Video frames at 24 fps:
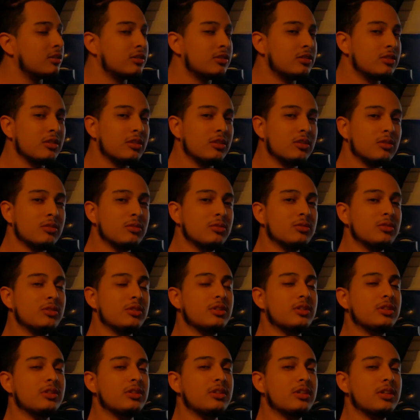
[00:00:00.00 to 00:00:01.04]
So
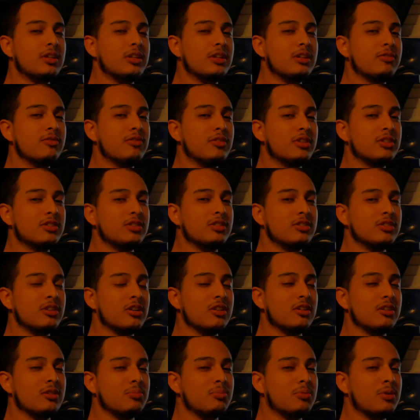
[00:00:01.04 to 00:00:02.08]
TIG versus
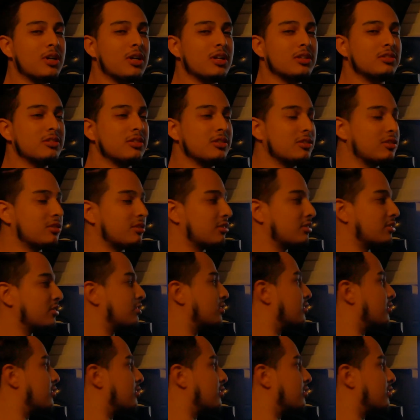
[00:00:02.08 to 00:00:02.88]
other processes.